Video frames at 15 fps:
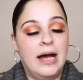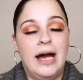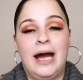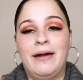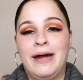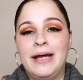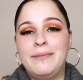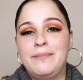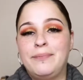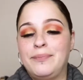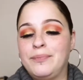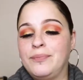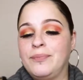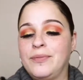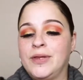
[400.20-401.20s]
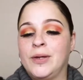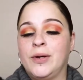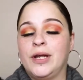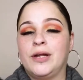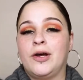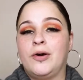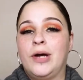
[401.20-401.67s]
All right, so we're
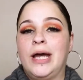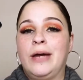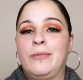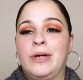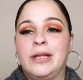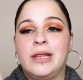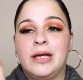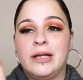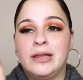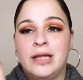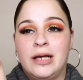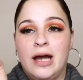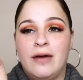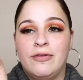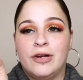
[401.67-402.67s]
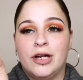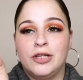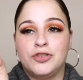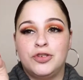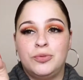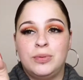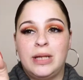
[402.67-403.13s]
gonna go in with the Covergirl
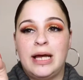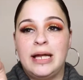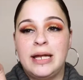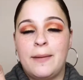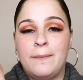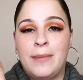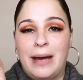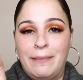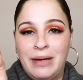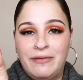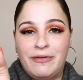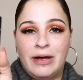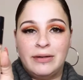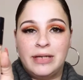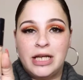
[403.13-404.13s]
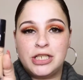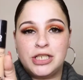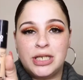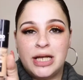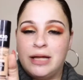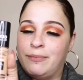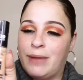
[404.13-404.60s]
TruBlend Matte Made
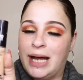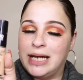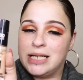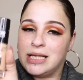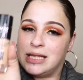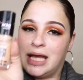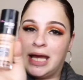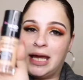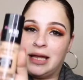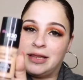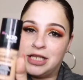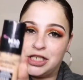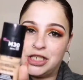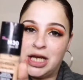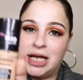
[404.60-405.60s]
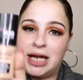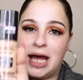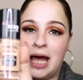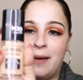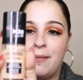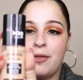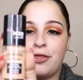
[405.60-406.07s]
Foundation, and mine is in the shade
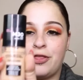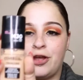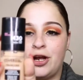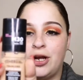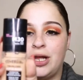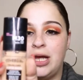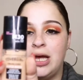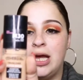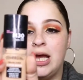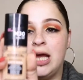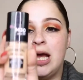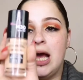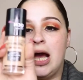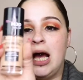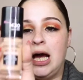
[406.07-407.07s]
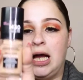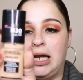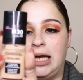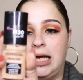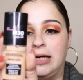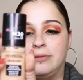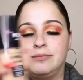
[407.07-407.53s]
M30
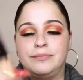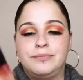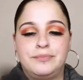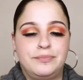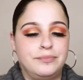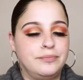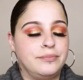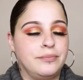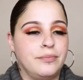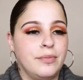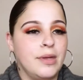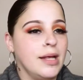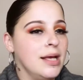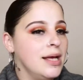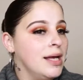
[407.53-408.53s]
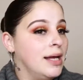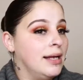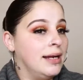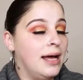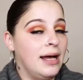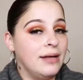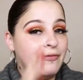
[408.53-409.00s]
Honey.
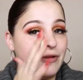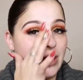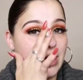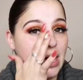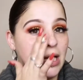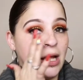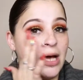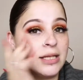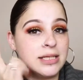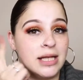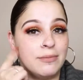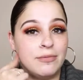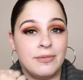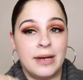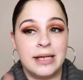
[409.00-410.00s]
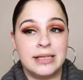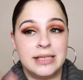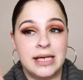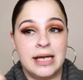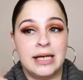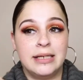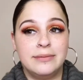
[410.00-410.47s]
Now I feel like I lost some of my
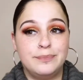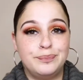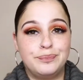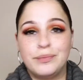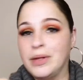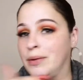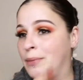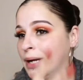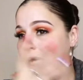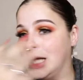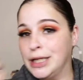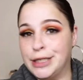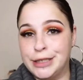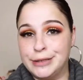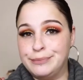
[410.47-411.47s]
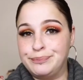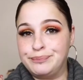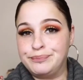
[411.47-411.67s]
tan, my color.